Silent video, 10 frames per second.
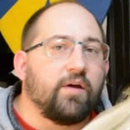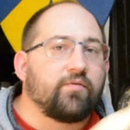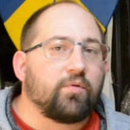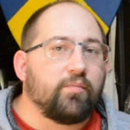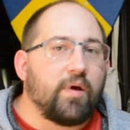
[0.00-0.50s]
have
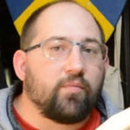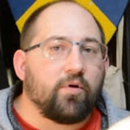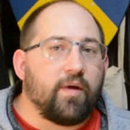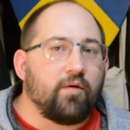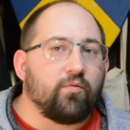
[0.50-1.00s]
to remember
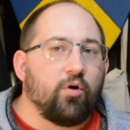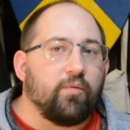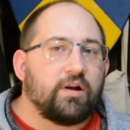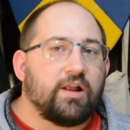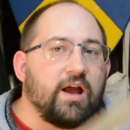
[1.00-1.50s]
about
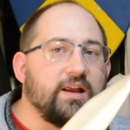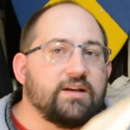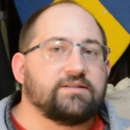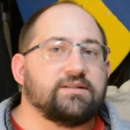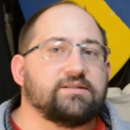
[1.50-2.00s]
Roman
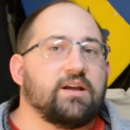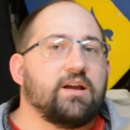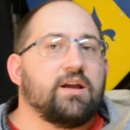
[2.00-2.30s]
Gladius is